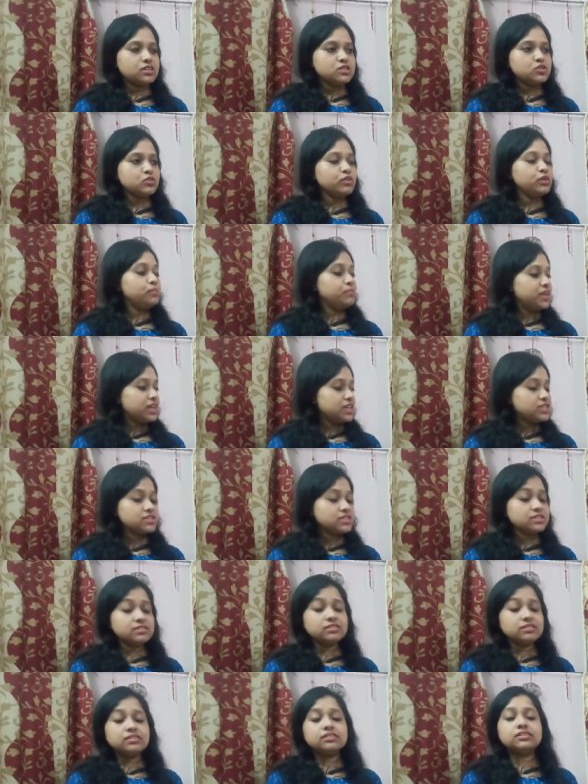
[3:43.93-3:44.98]
So we
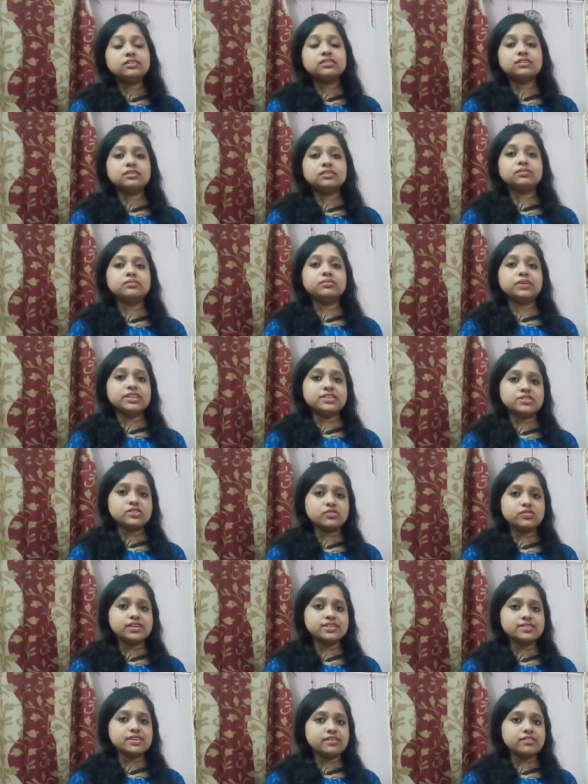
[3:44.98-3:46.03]
measure the
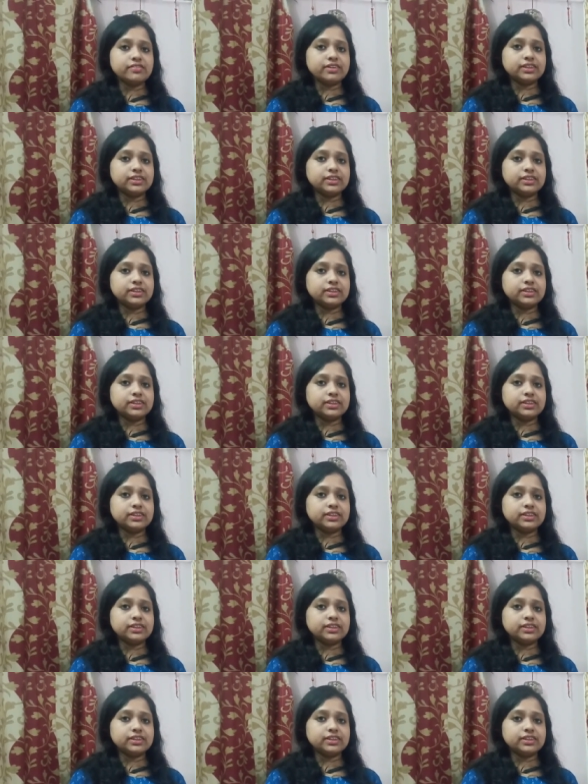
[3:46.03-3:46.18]
interquartile